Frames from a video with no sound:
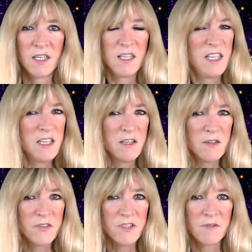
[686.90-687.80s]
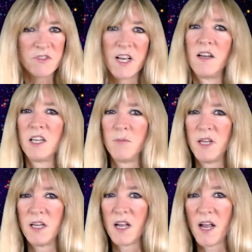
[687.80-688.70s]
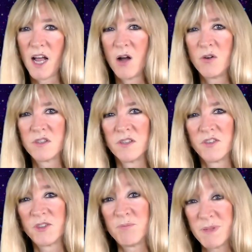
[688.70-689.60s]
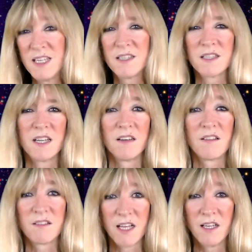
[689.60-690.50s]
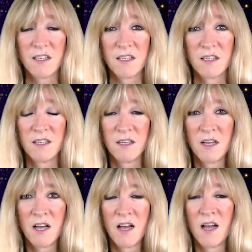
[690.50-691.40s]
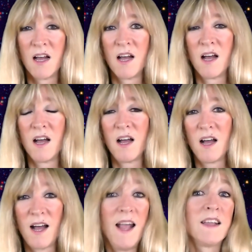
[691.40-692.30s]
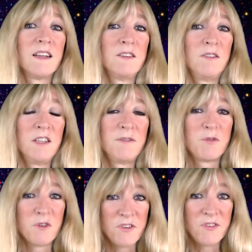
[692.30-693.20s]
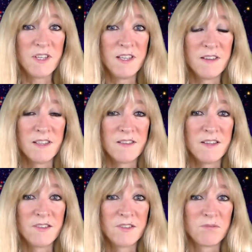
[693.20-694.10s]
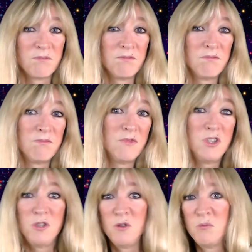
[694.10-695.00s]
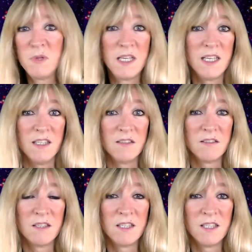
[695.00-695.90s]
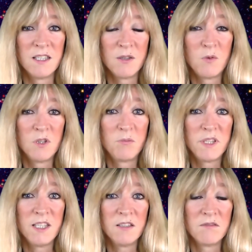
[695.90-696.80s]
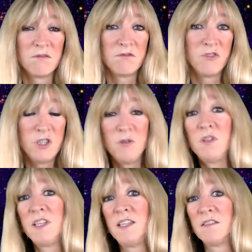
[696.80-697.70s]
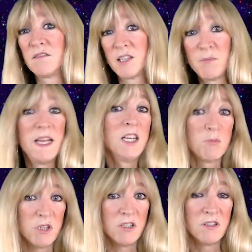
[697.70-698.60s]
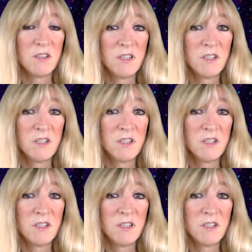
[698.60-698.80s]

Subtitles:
years of telling me how to speak and think, I can only foresee that this new me will be newly amenable